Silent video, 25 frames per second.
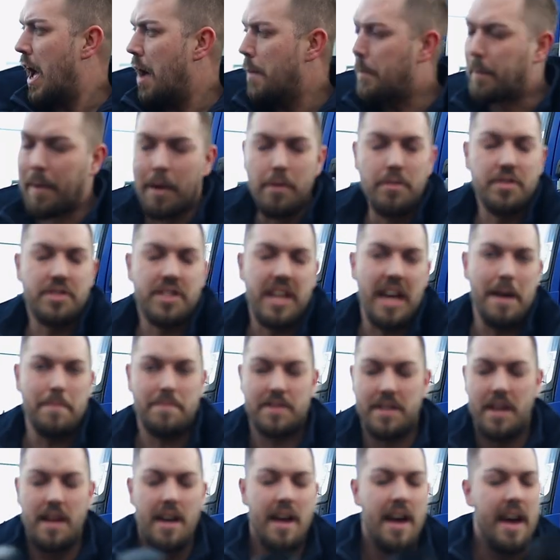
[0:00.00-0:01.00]
uh, blue
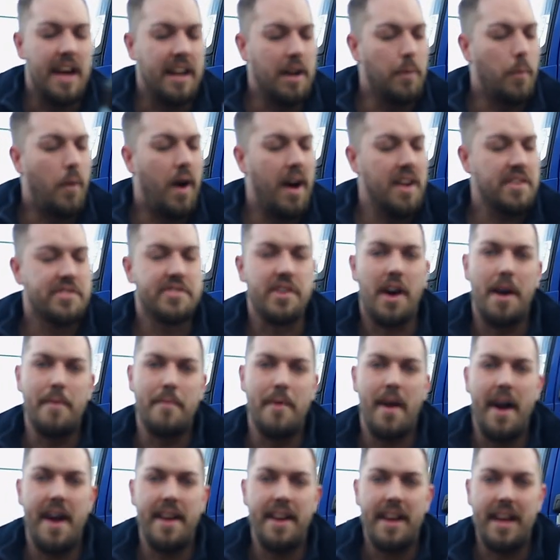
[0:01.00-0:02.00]
skips and the white sign
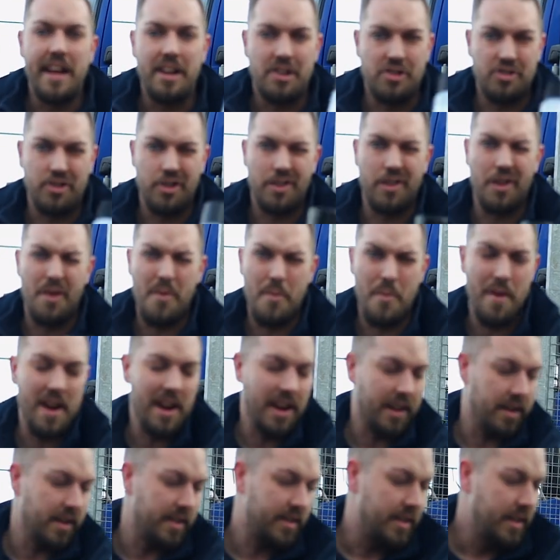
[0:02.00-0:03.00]
Ryan, it should look
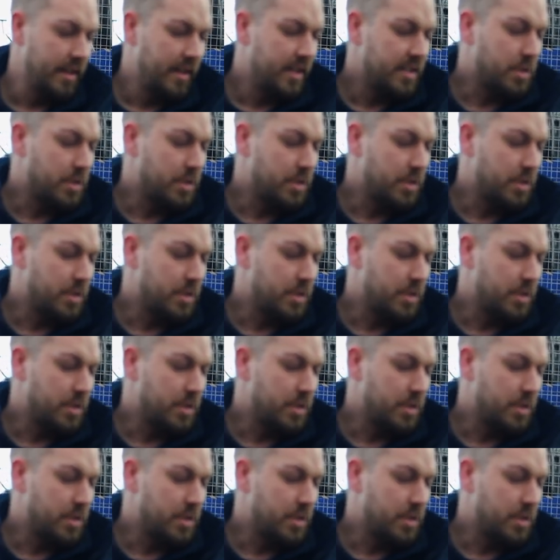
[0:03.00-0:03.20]
really good.